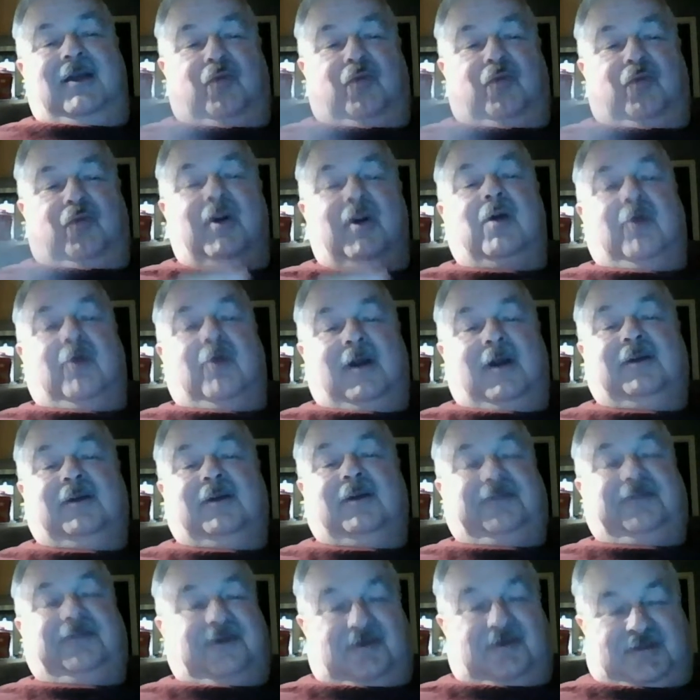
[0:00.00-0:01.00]

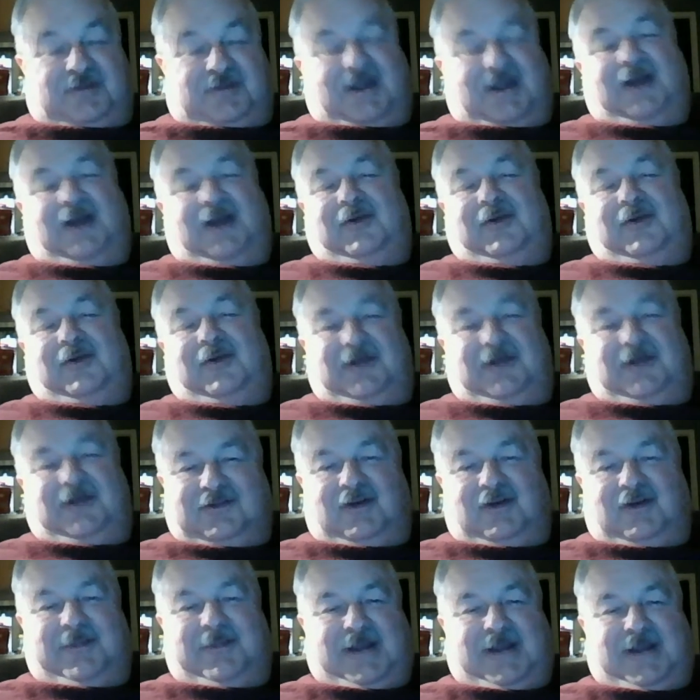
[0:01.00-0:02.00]
real soon now. It's
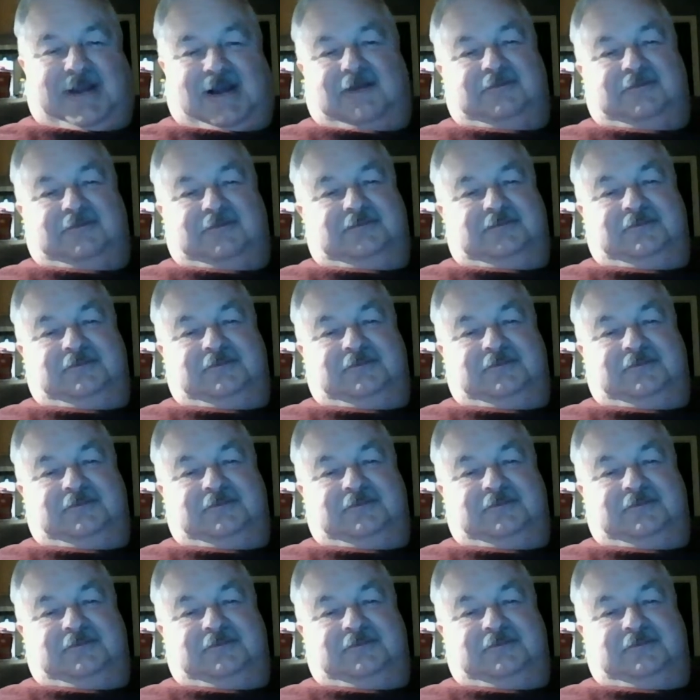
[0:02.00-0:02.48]
going to be out.